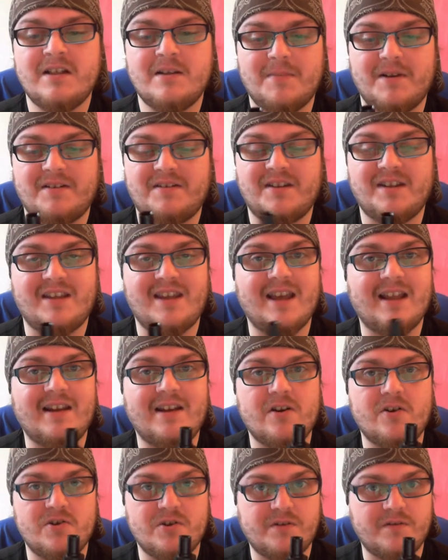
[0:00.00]
My Sigelei one
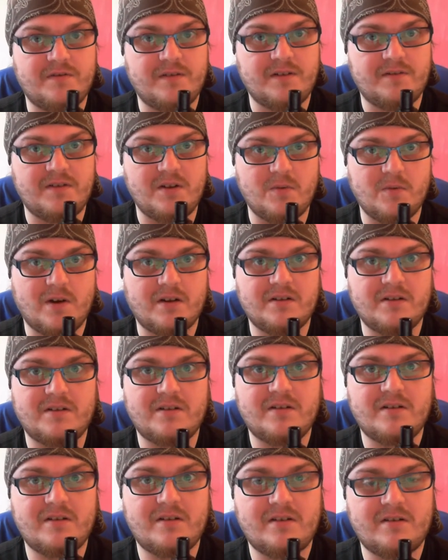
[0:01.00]
hundred fifty watt
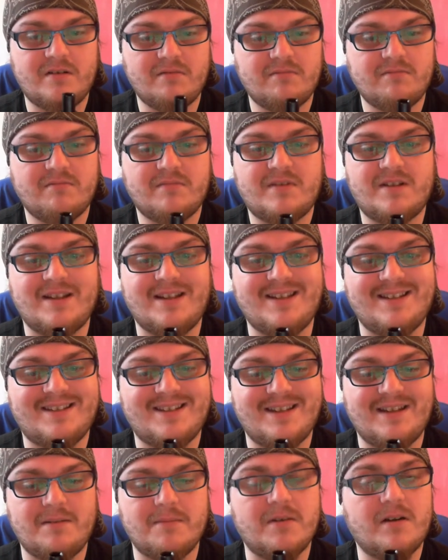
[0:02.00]
T
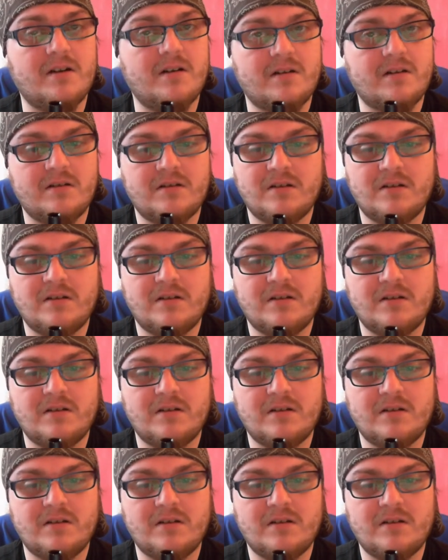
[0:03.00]
C mod,